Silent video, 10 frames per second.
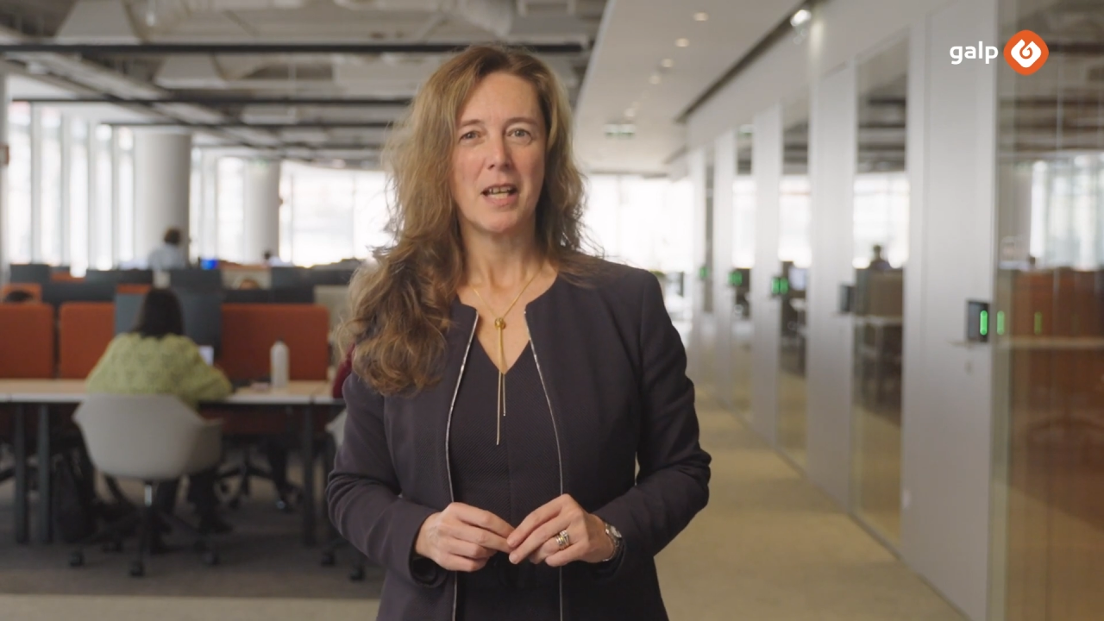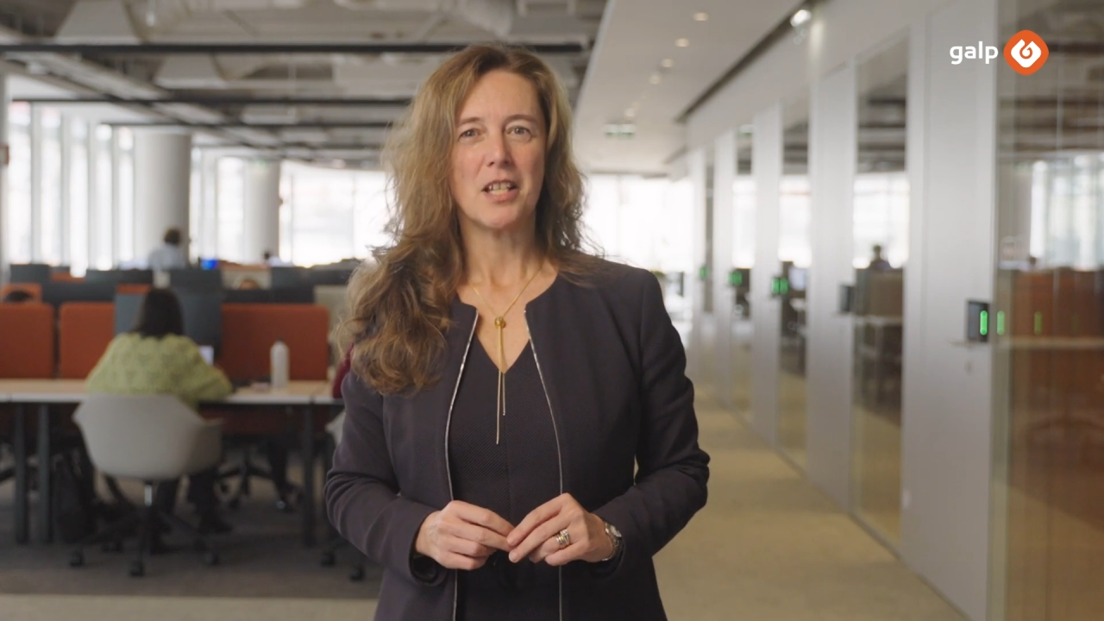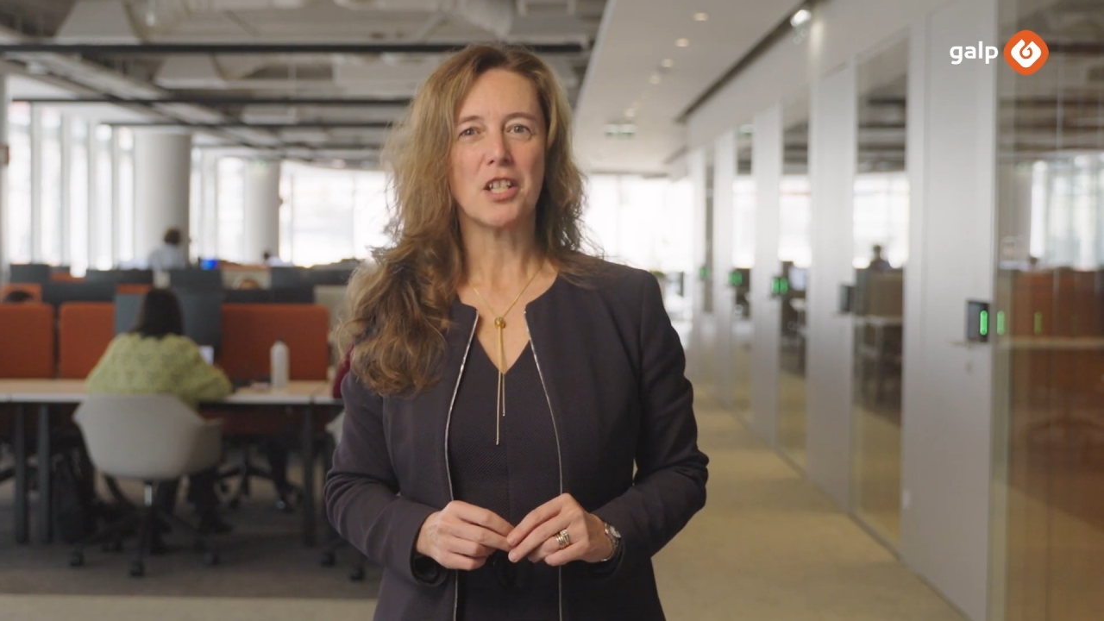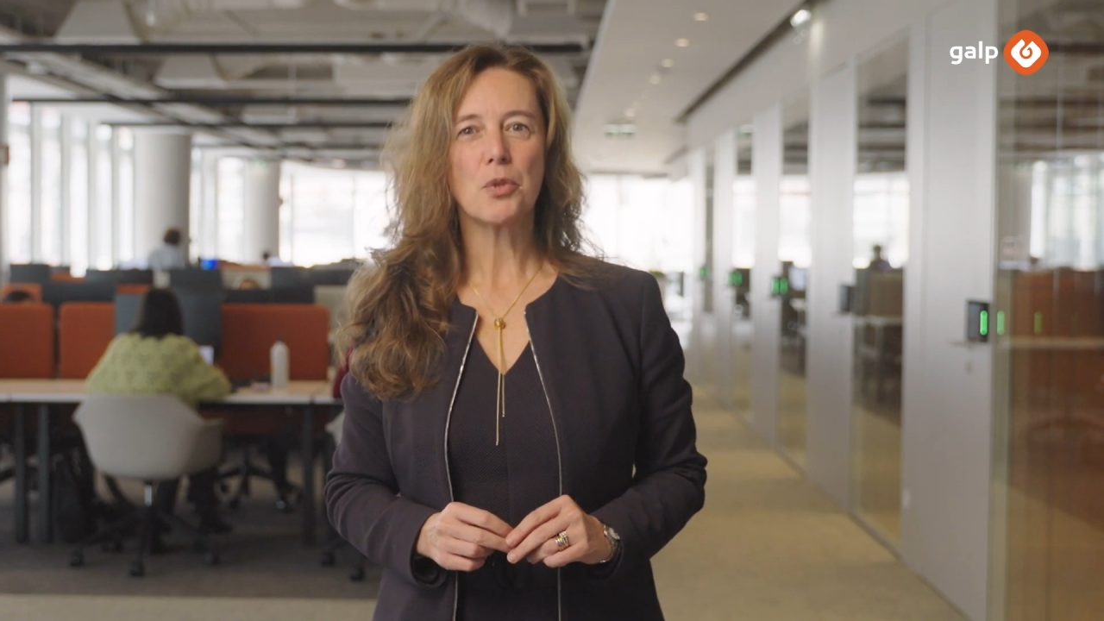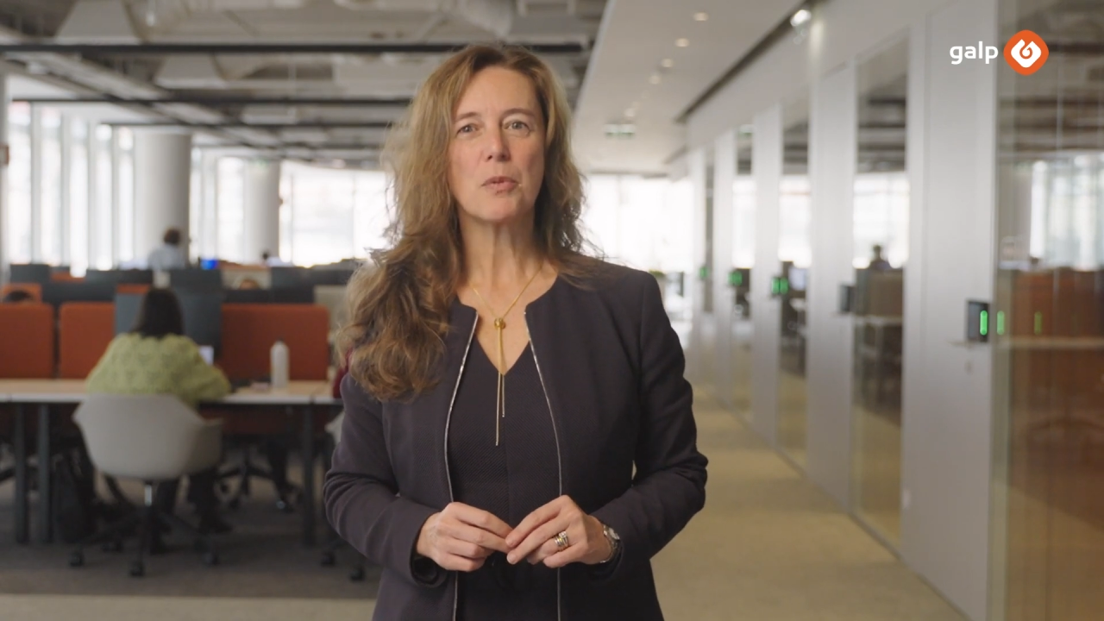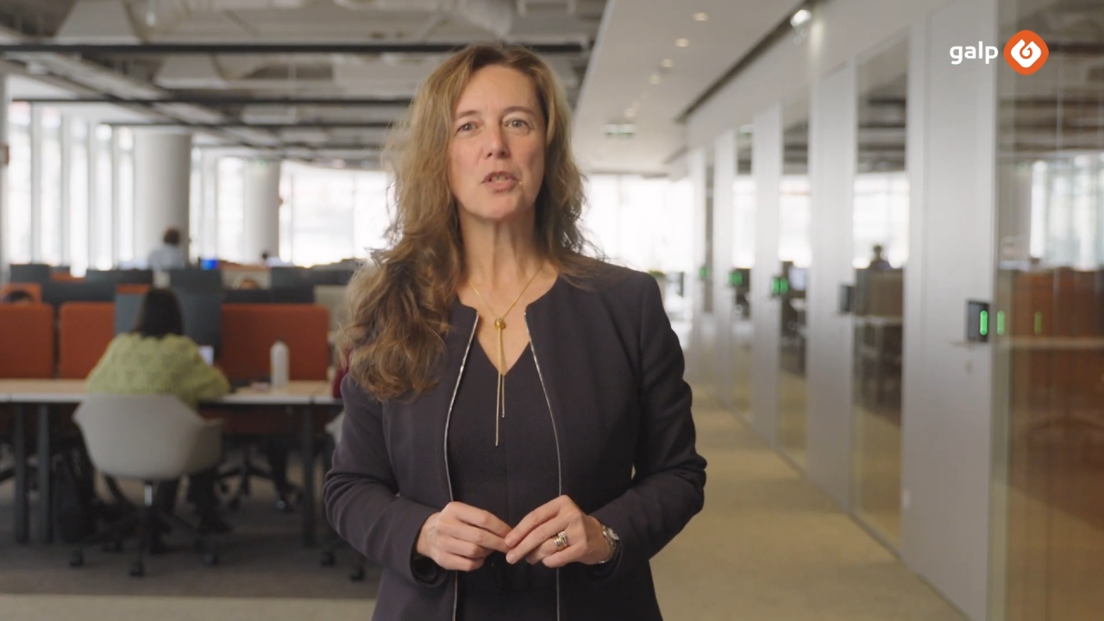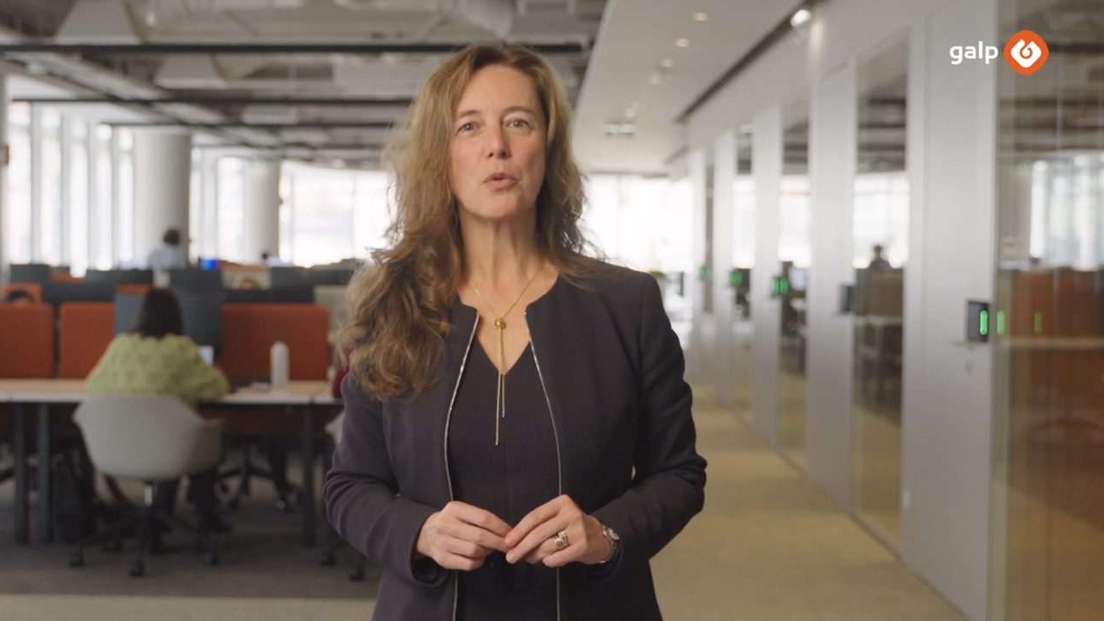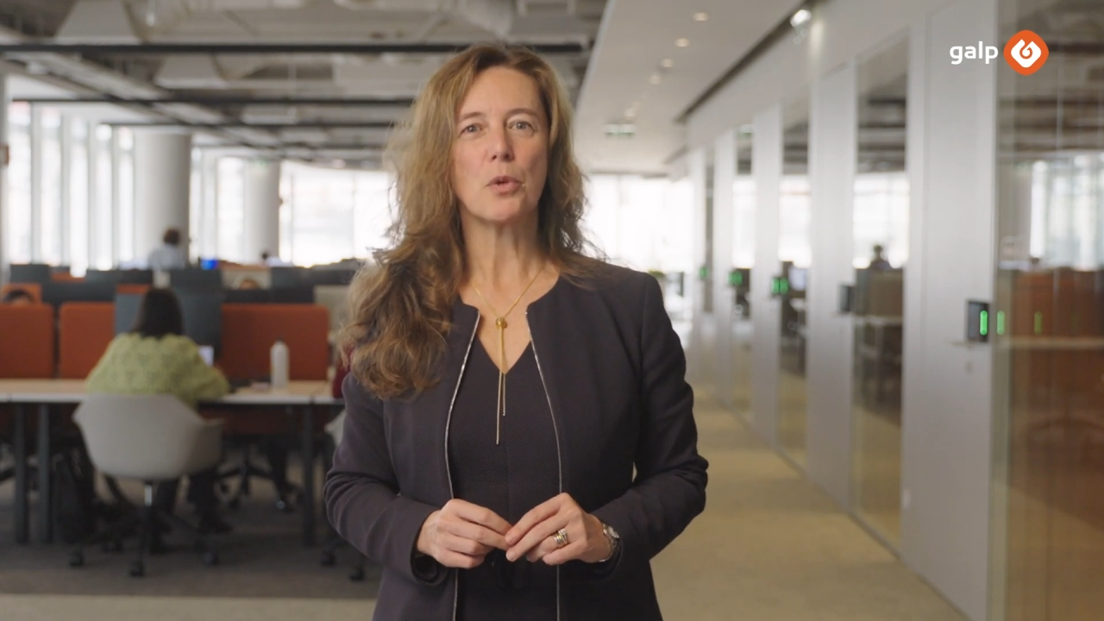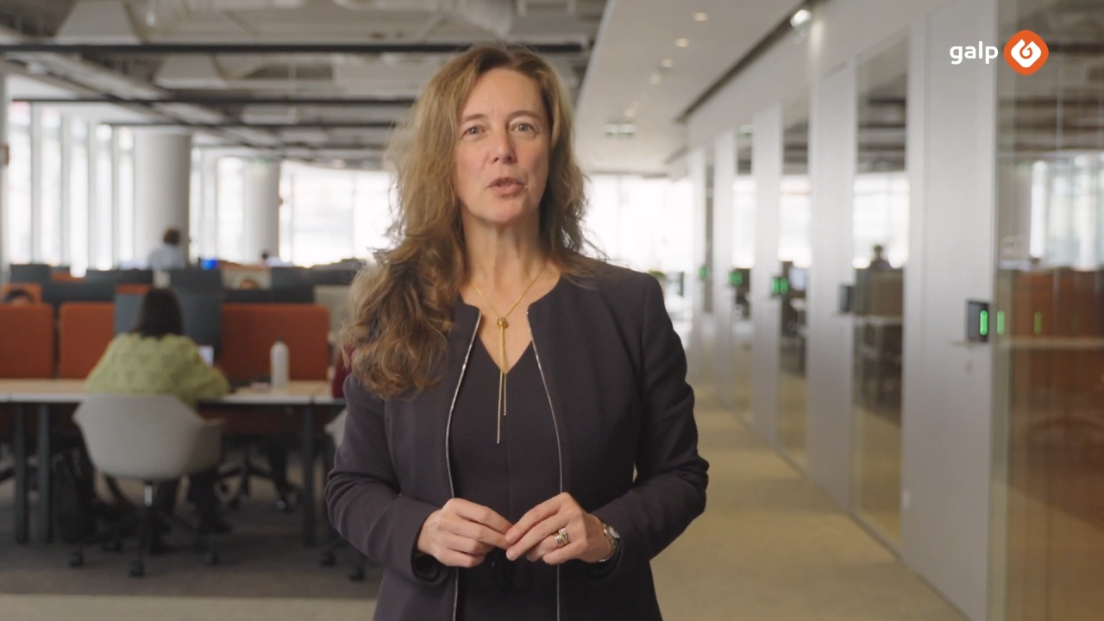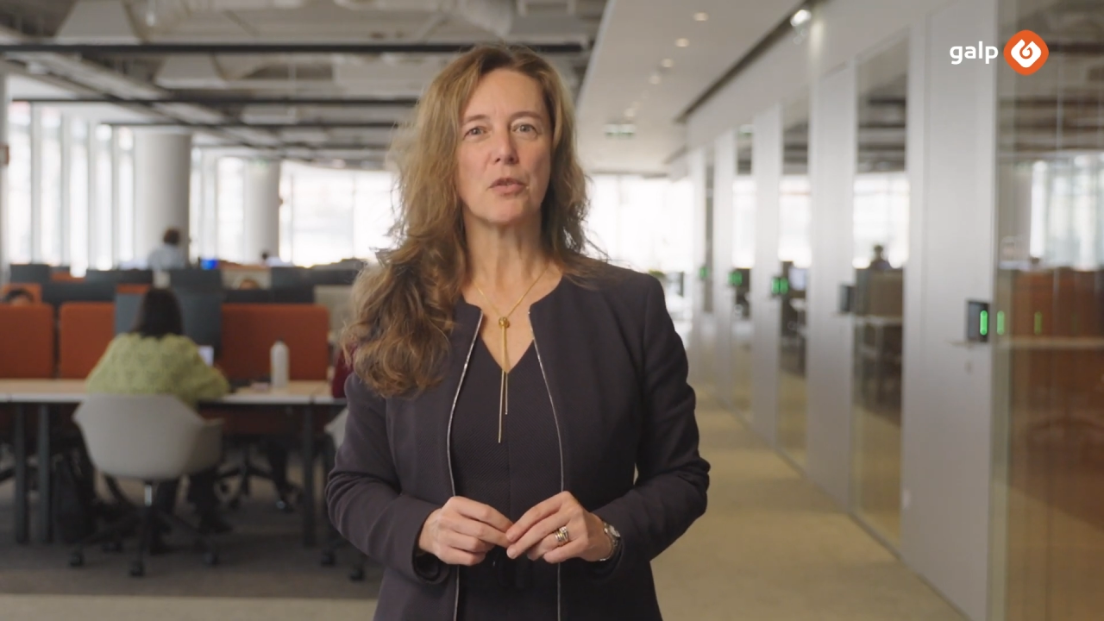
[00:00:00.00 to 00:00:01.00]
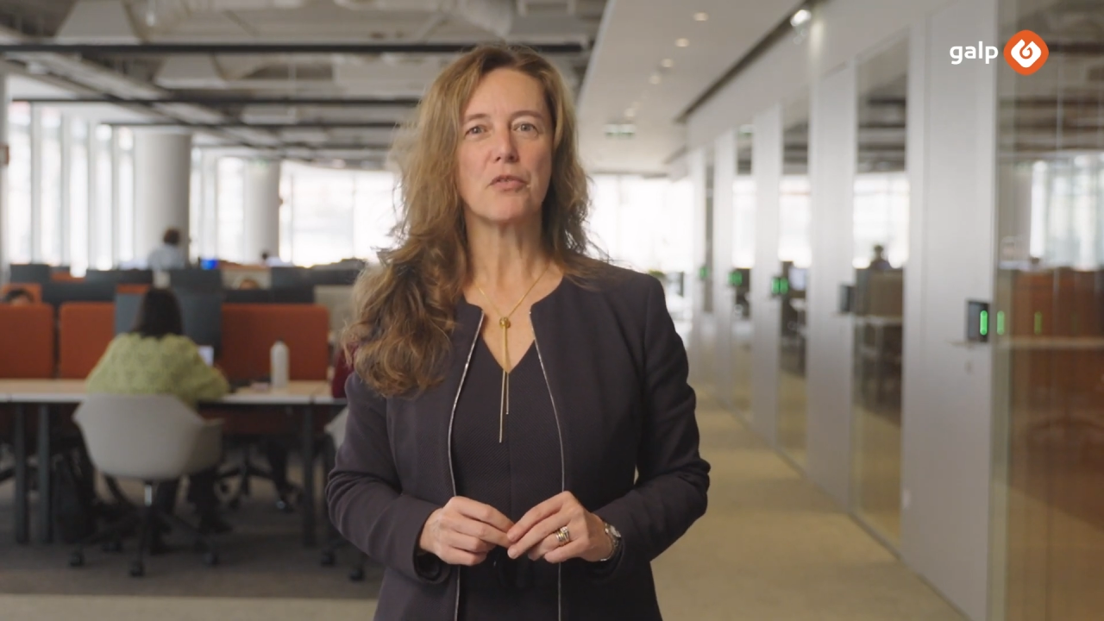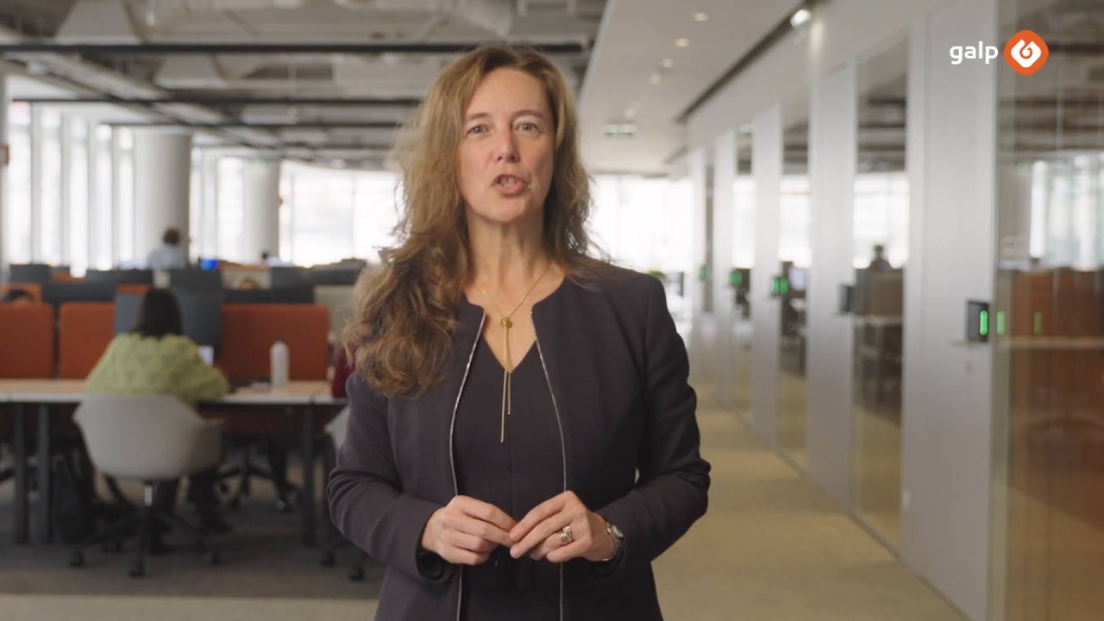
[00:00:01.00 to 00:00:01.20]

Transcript: This was a quarter of